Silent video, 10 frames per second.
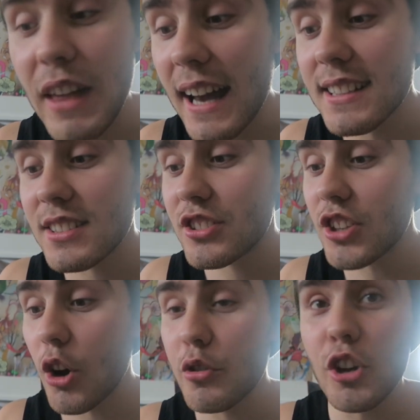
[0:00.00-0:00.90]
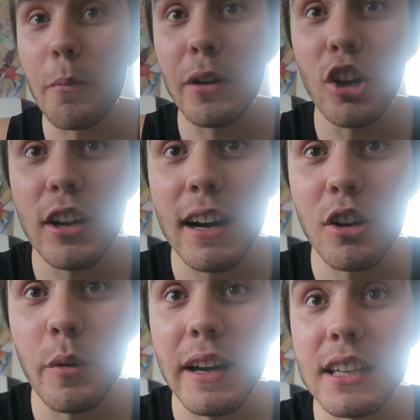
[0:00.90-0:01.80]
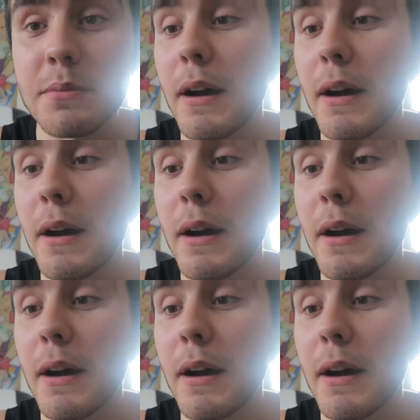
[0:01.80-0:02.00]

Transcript: That is so good, but look how quick it's